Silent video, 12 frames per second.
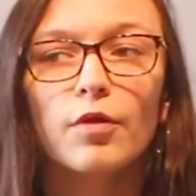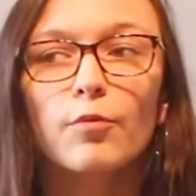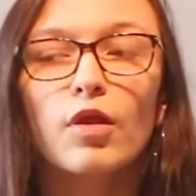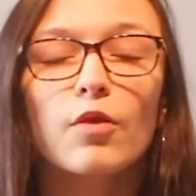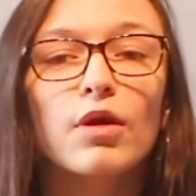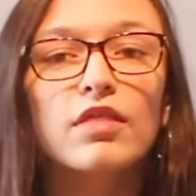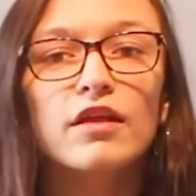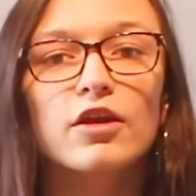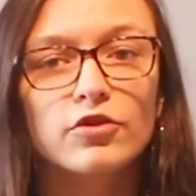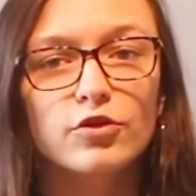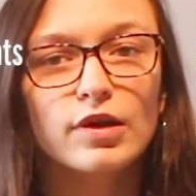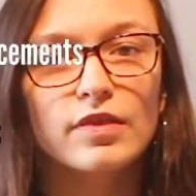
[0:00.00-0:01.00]
And one of the ways that
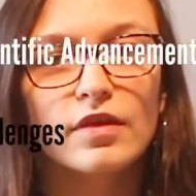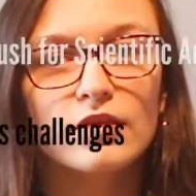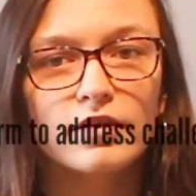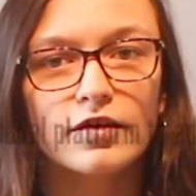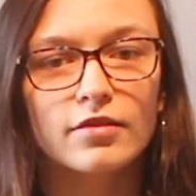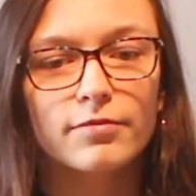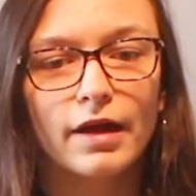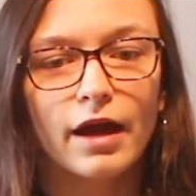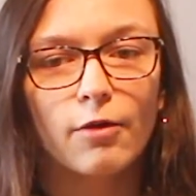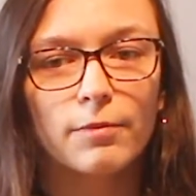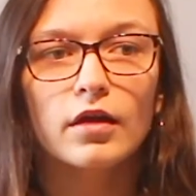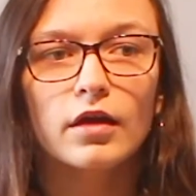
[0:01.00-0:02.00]
they're doing this is by
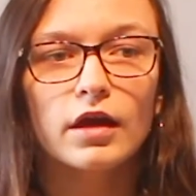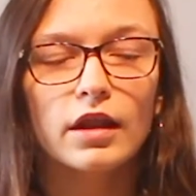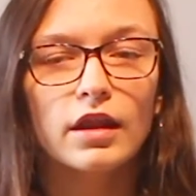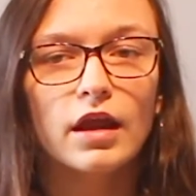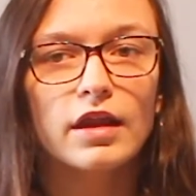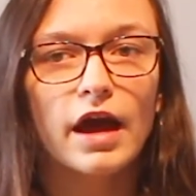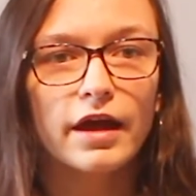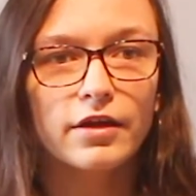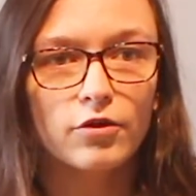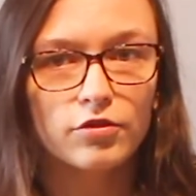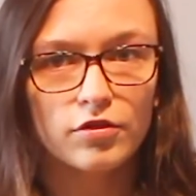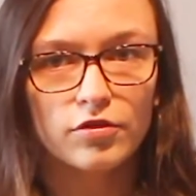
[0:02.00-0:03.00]
helping getting a
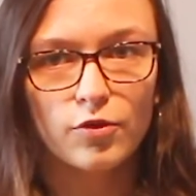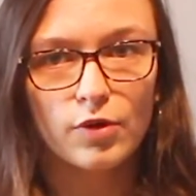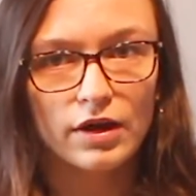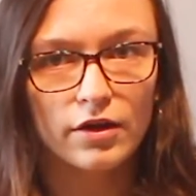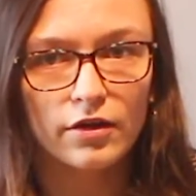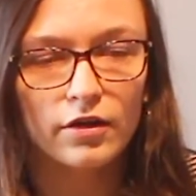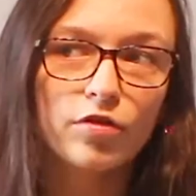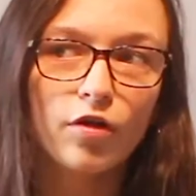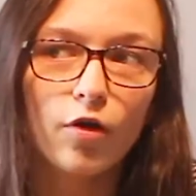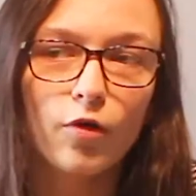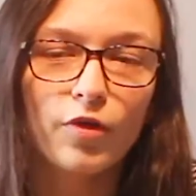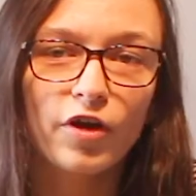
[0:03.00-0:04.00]
diagnosis quicker.
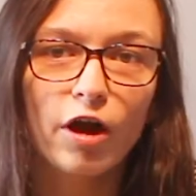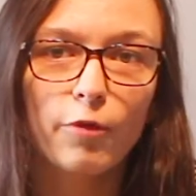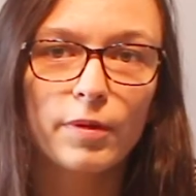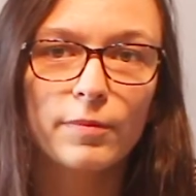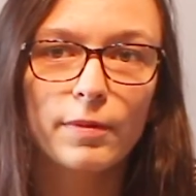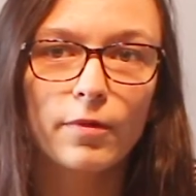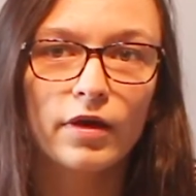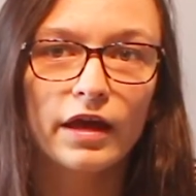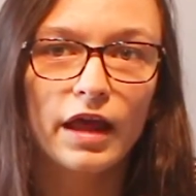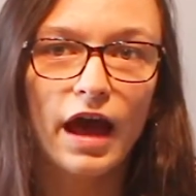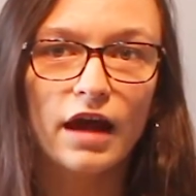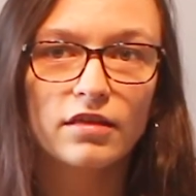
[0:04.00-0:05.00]
So they're helping people
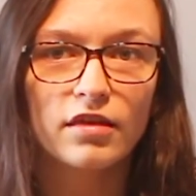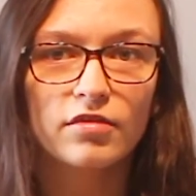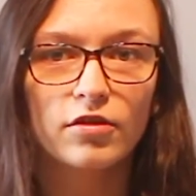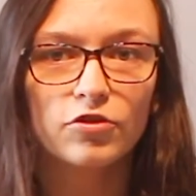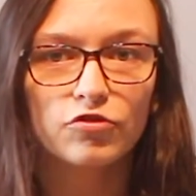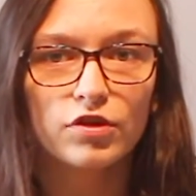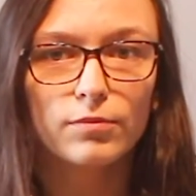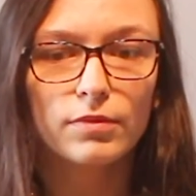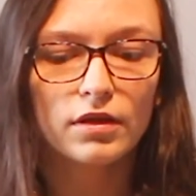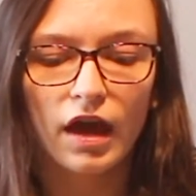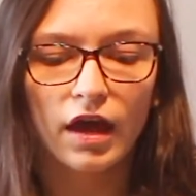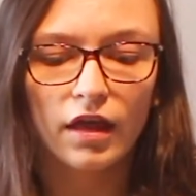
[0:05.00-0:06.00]
get access to
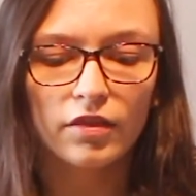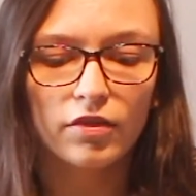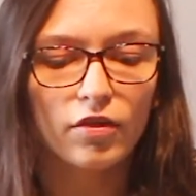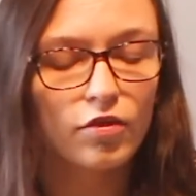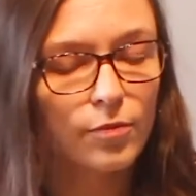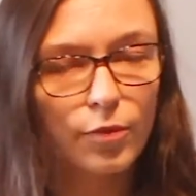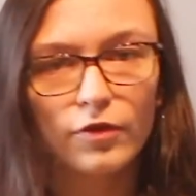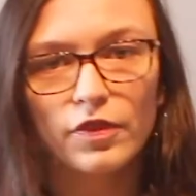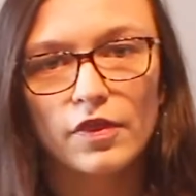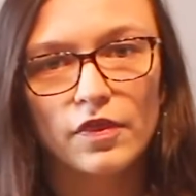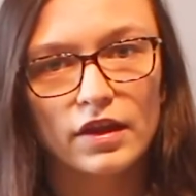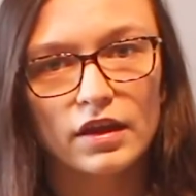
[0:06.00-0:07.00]
treatment and the support
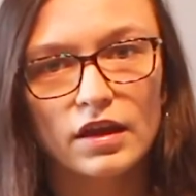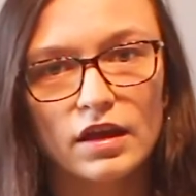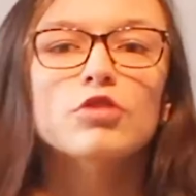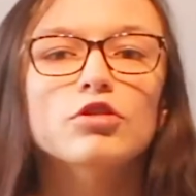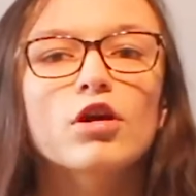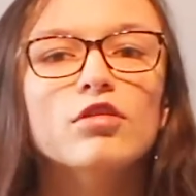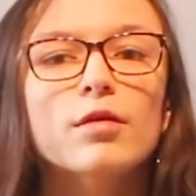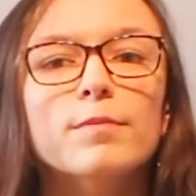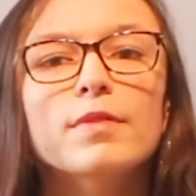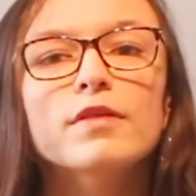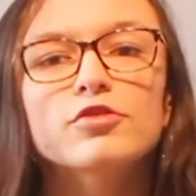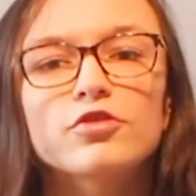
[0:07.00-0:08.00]
that they need. So I dressed up
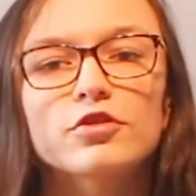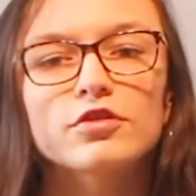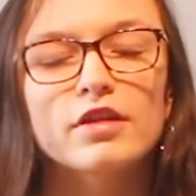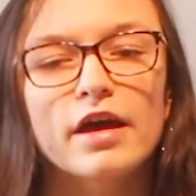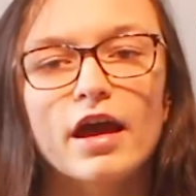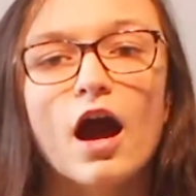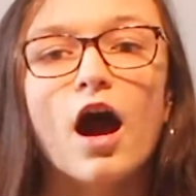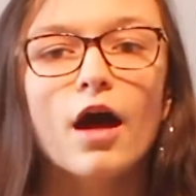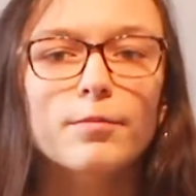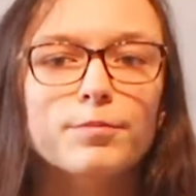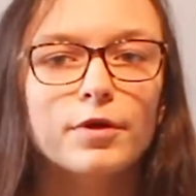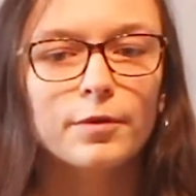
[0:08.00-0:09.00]
in this shirt today on